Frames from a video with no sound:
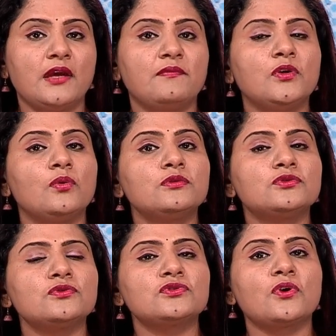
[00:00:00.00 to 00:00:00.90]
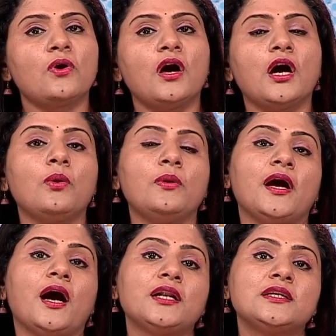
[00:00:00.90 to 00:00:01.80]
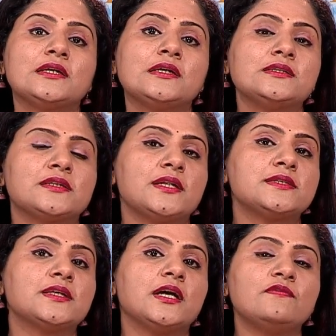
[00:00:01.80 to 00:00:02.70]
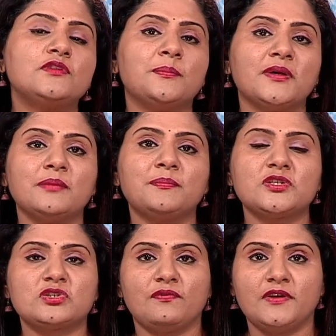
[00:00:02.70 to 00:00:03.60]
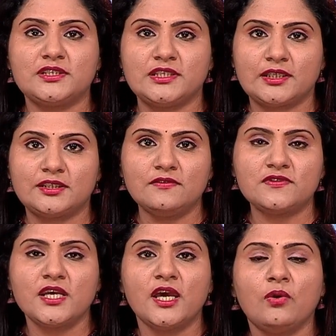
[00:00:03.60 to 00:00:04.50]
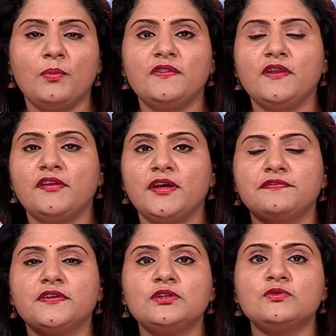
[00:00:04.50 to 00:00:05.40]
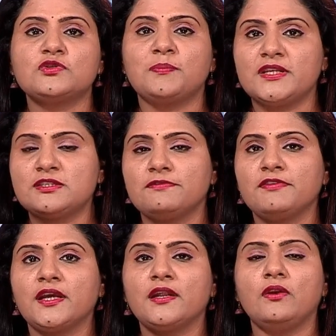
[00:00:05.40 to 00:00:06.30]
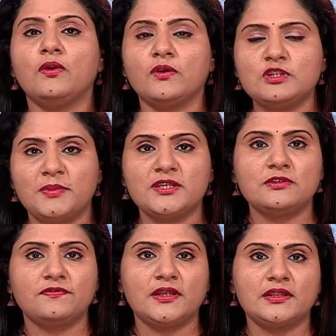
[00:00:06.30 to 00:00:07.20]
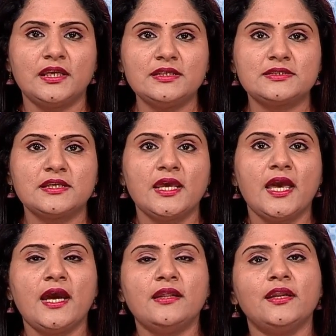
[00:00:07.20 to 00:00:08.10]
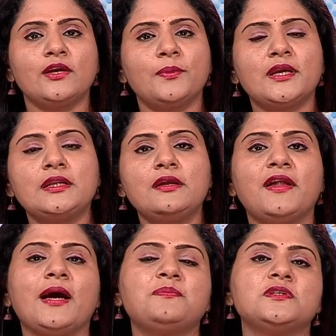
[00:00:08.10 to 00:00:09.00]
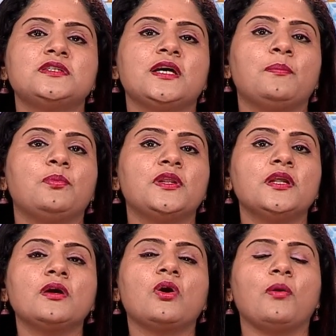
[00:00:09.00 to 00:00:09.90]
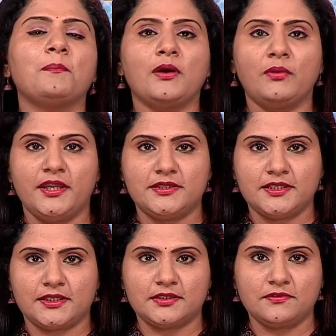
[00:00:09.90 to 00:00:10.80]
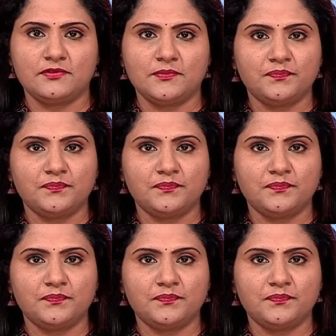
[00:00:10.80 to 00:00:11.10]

We also saw how articles can serve the purpose of adjectives when they refer to specific and non-specific things, and then I quickly wrapped it up with a compound adjective.